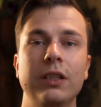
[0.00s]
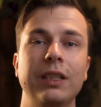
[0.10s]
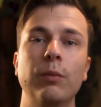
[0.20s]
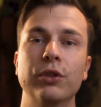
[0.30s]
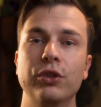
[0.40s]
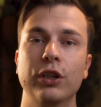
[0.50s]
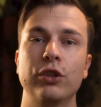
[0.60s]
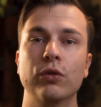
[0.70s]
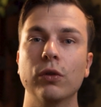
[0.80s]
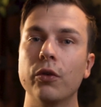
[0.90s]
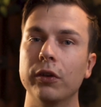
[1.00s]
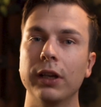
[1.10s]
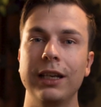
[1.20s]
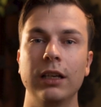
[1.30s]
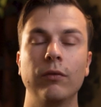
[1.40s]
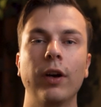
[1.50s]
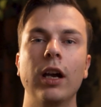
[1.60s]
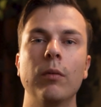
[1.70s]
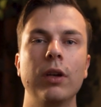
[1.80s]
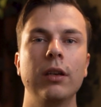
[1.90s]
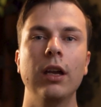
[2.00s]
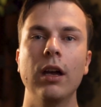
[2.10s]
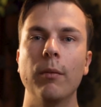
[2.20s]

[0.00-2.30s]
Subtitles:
is able to control their lighting environment